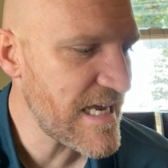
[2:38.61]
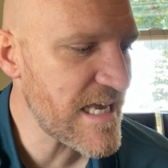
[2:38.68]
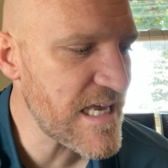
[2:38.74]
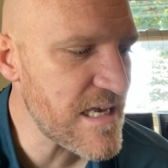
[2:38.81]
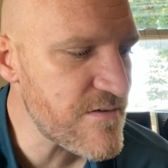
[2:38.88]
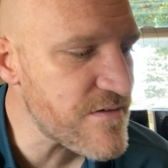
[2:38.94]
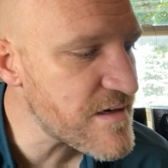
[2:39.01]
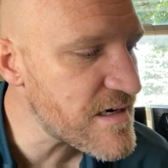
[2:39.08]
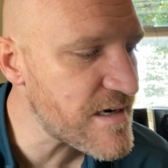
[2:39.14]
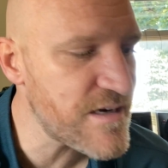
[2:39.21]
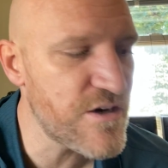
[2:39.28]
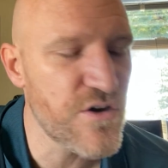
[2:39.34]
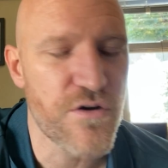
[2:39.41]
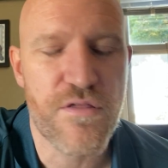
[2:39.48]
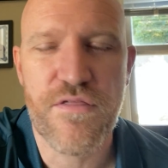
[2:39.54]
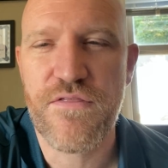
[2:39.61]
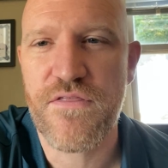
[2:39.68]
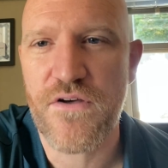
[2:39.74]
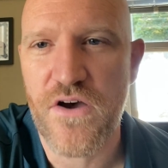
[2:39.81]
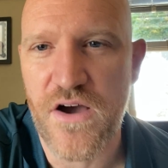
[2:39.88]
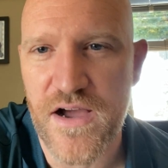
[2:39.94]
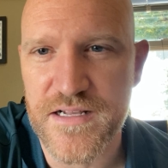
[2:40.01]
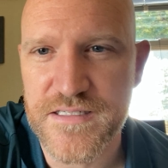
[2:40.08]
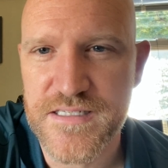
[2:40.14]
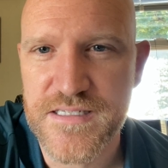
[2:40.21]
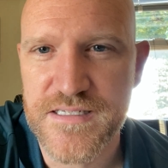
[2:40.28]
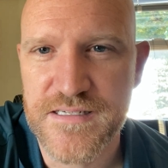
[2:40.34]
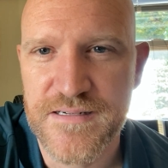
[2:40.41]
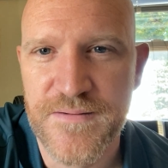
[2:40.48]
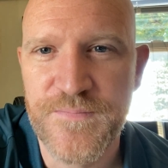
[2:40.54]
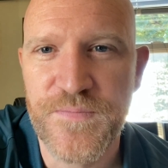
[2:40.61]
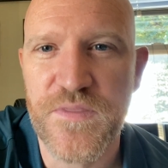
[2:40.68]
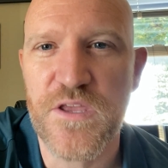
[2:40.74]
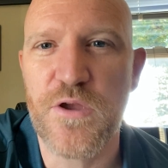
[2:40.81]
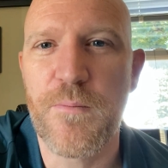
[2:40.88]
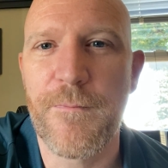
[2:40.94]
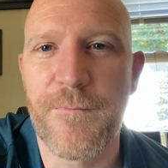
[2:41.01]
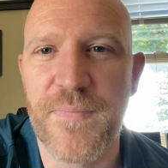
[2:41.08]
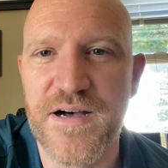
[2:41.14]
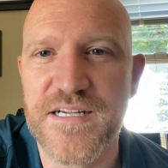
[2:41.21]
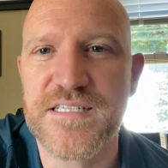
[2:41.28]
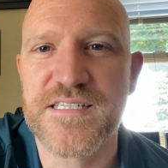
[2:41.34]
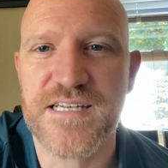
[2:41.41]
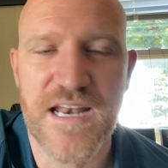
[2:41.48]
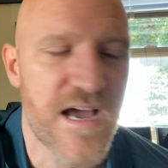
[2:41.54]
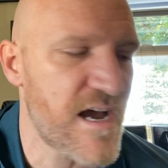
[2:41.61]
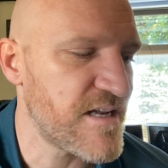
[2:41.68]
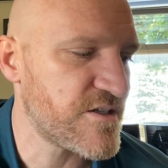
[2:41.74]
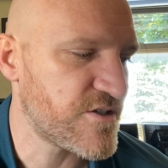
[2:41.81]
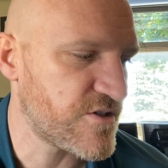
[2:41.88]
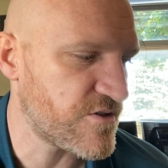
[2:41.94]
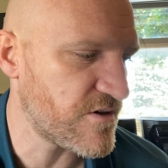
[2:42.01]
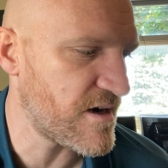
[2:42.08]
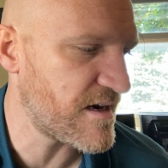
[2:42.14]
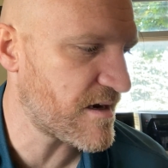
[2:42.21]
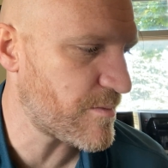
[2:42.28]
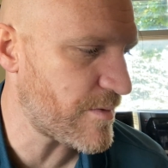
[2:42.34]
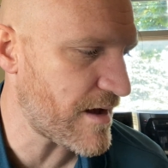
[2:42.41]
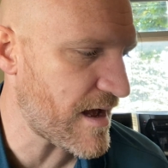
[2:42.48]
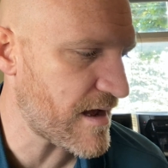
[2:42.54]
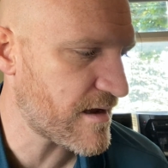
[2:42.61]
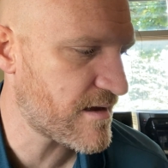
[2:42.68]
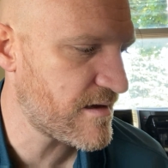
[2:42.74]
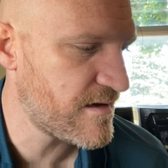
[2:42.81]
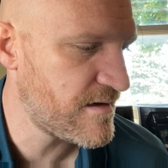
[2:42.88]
Even in your thoughts, you must not strike back.